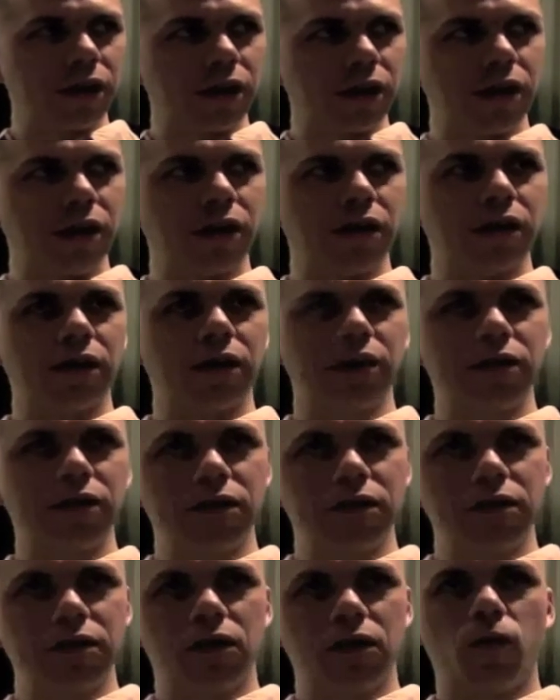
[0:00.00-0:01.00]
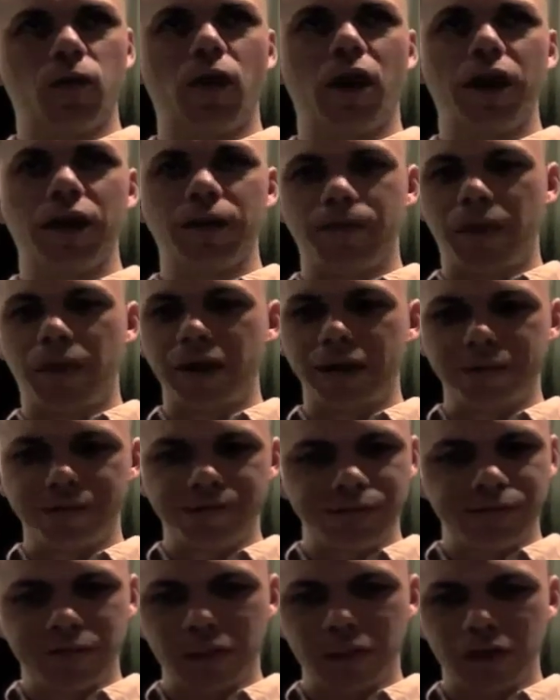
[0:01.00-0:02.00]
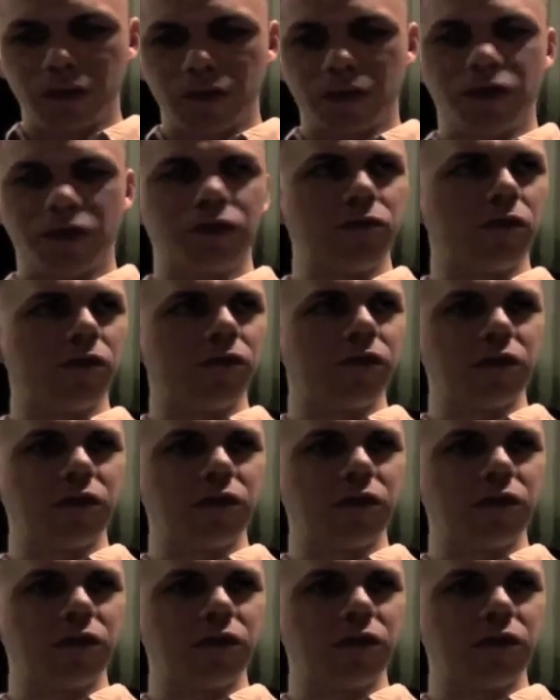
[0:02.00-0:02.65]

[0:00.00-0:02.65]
Uh, while it might you know, controls